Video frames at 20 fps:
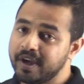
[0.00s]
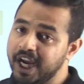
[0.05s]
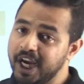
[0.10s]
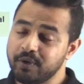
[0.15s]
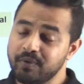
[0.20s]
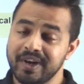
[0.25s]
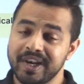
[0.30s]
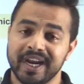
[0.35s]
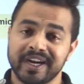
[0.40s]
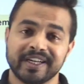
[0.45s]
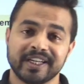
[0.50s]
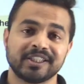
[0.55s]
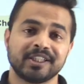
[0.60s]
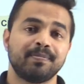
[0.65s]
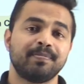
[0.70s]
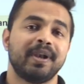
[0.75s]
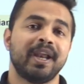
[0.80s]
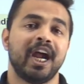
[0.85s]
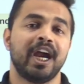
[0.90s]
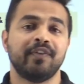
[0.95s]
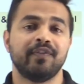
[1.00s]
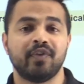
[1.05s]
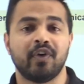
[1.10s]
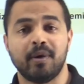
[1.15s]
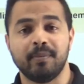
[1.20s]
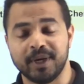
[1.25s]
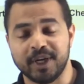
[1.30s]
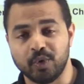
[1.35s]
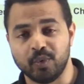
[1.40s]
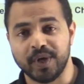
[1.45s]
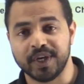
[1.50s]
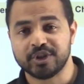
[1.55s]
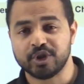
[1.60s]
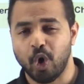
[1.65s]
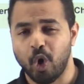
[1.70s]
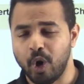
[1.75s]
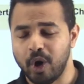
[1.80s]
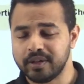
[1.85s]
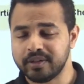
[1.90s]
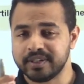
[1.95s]
It will act as a platform in which
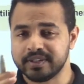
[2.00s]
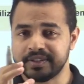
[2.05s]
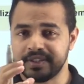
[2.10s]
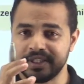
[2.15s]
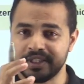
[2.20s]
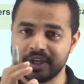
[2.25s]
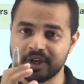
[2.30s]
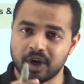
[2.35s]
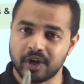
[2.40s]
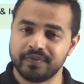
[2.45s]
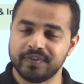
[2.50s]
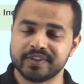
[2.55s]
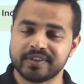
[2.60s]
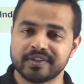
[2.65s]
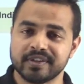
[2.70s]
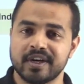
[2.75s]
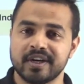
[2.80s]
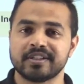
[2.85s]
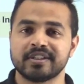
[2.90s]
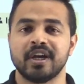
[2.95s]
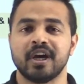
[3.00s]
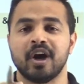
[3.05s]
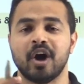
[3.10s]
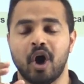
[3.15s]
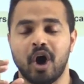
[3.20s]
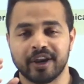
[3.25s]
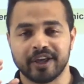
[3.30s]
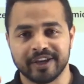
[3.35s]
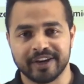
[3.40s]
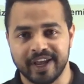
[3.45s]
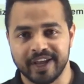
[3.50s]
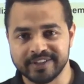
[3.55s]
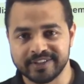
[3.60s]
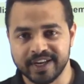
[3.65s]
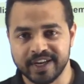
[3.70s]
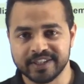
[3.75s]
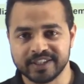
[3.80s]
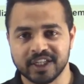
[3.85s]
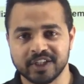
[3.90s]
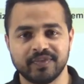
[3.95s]
all the senior officers,
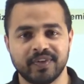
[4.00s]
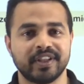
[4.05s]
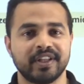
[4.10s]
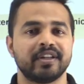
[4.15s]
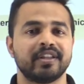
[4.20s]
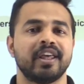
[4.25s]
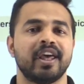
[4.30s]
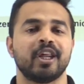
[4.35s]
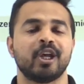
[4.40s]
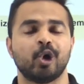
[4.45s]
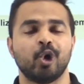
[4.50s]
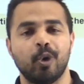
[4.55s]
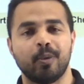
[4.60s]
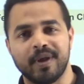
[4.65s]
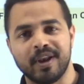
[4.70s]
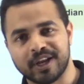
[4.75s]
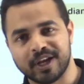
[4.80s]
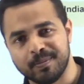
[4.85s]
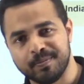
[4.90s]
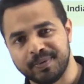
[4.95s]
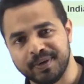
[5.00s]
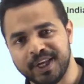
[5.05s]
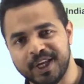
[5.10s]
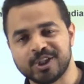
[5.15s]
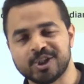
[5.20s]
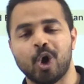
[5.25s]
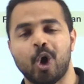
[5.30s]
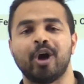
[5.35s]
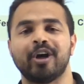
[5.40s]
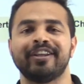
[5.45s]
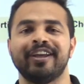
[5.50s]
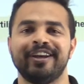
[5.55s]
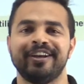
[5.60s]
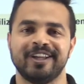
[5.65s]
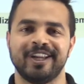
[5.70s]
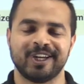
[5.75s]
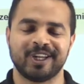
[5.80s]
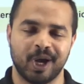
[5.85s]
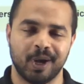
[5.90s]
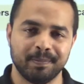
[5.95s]
organizations, whether they are global companies or the
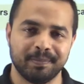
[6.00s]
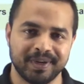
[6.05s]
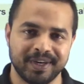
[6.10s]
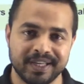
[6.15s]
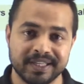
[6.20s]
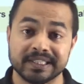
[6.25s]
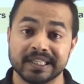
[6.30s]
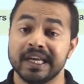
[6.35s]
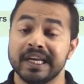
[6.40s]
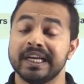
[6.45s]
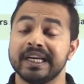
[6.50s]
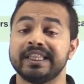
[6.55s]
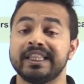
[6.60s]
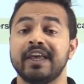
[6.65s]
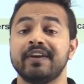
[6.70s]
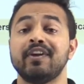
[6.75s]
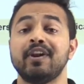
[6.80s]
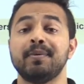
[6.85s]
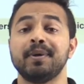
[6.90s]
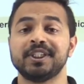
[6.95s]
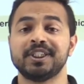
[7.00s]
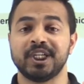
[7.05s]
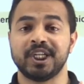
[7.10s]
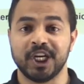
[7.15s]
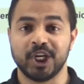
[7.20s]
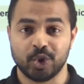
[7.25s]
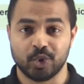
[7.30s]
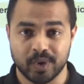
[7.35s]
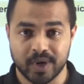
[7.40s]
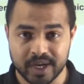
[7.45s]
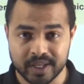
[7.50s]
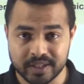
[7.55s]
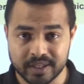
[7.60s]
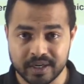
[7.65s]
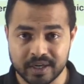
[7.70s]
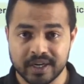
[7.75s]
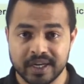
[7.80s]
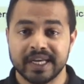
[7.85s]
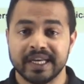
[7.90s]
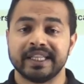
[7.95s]
Indian companies, they will be sitting
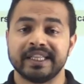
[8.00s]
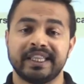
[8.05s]
together.